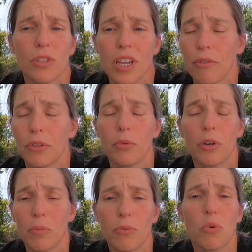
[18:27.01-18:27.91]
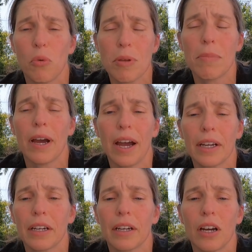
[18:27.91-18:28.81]
Definitely we'll be
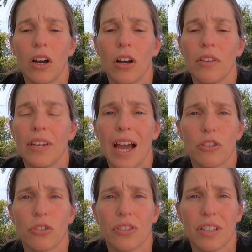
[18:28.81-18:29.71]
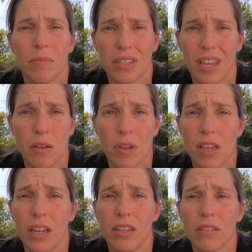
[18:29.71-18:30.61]
back. The naturalist at Miss
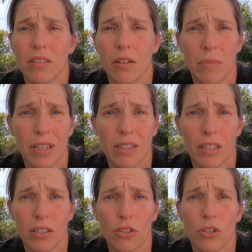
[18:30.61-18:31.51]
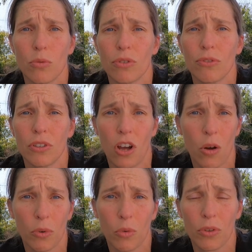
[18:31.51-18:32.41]
Amy is amazing. She was
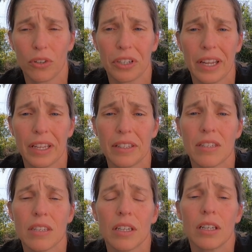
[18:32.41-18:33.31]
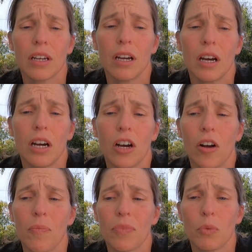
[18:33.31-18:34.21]
phenomenal with our kids.
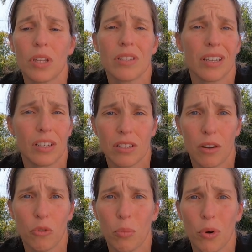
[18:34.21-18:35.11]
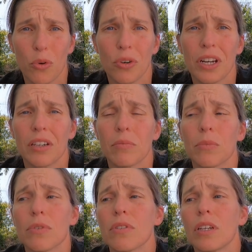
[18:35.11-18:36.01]
We attended several
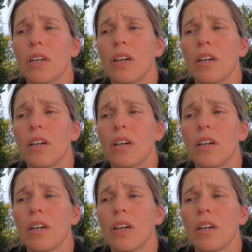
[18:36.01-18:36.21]
programs.